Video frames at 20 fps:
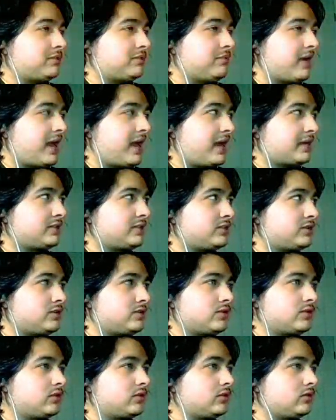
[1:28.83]
pack
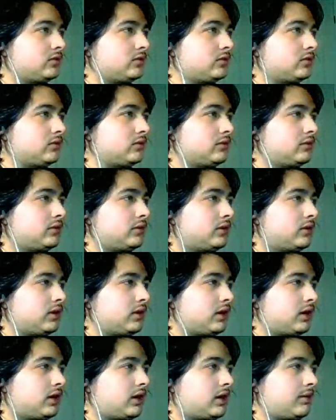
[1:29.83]
to
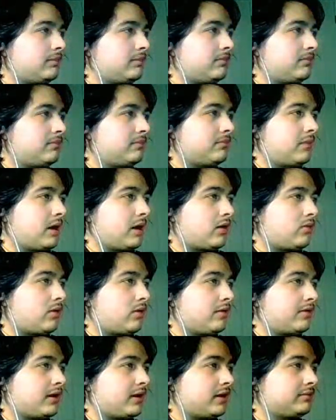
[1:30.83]
um, Modern
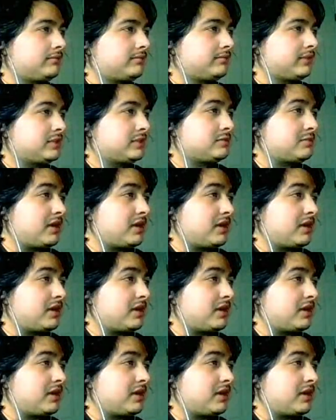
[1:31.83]
Warfare. Let's be